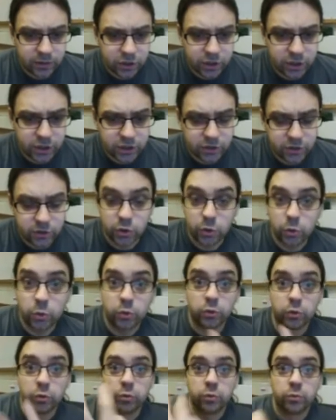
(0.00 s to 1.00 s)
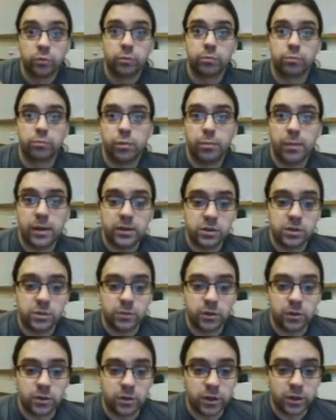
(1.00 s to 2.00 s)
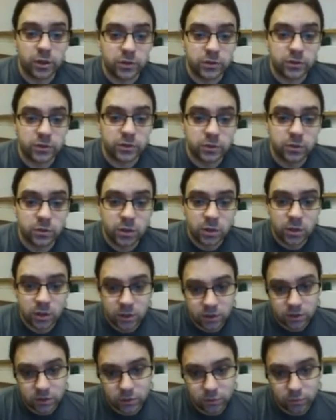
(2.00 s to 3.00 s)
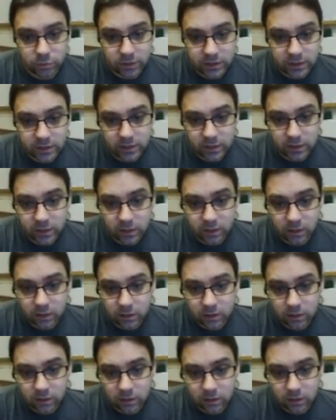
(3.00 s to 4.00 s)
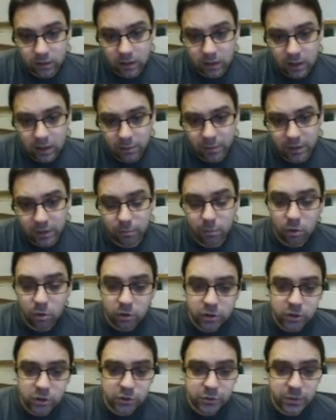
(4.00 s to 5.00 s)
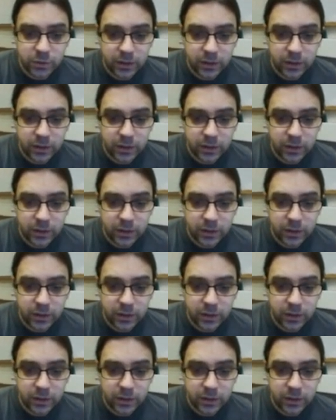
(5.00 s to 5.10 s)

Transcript: the change in total momentum that occurs. So we take how many molecules